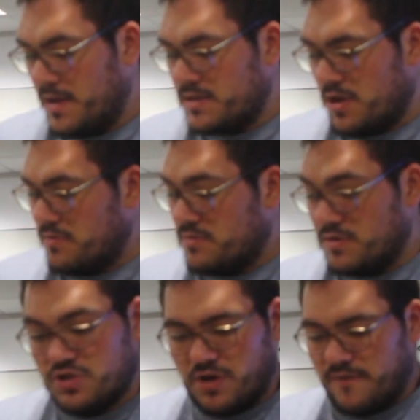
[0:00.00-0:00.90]
So
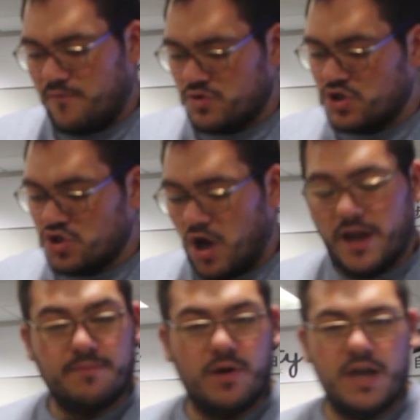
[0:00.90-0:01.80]
straightforward
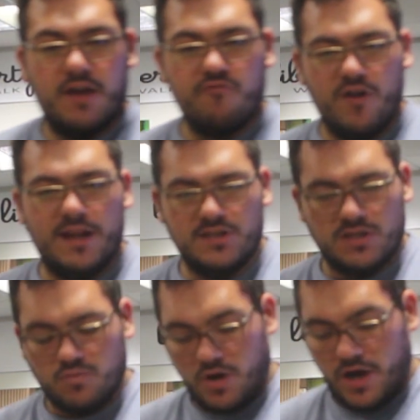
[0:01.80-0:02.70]
design, but it really
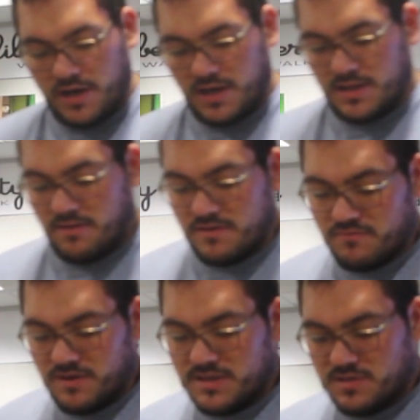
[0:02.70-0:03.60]
does work, and there
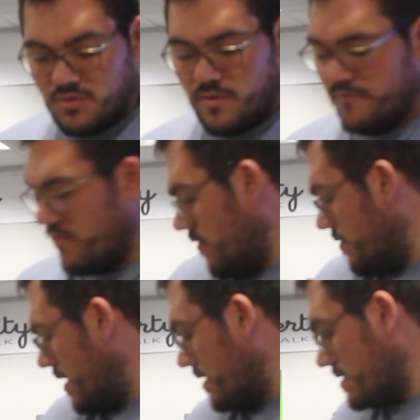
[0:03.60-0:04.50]
is reasons why we've
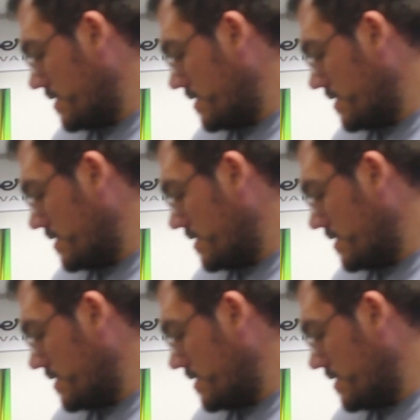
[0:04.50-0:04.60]
moved things.